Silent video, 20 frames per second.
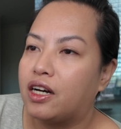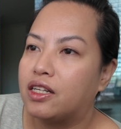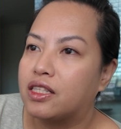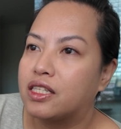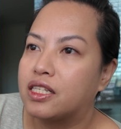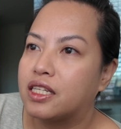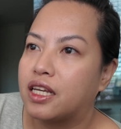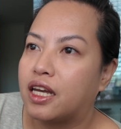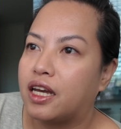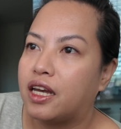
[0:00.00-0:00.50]

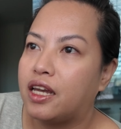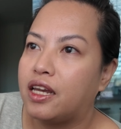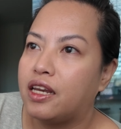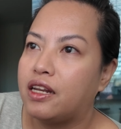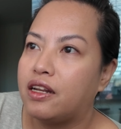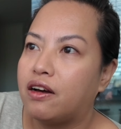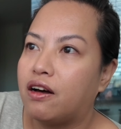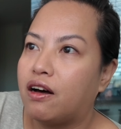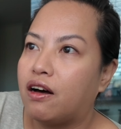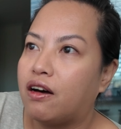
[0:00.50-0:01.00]

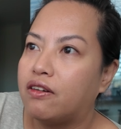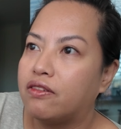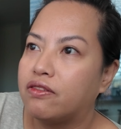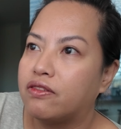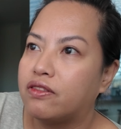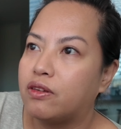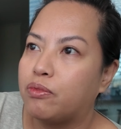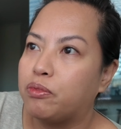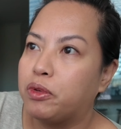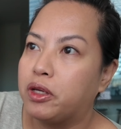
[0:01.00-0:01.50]
outside
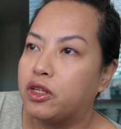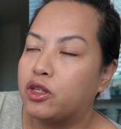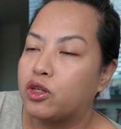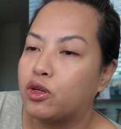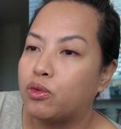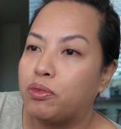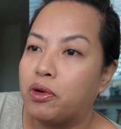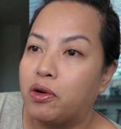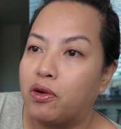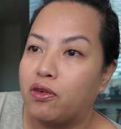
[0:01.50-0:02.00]
of the
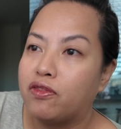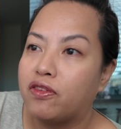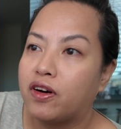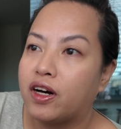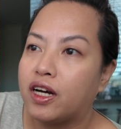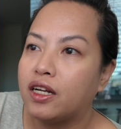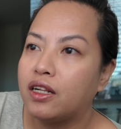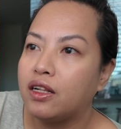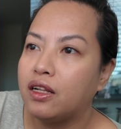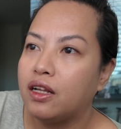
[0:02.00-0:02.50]
picture
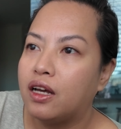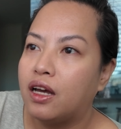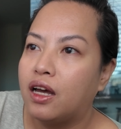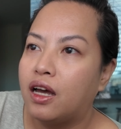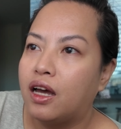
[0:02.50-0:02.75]
profile,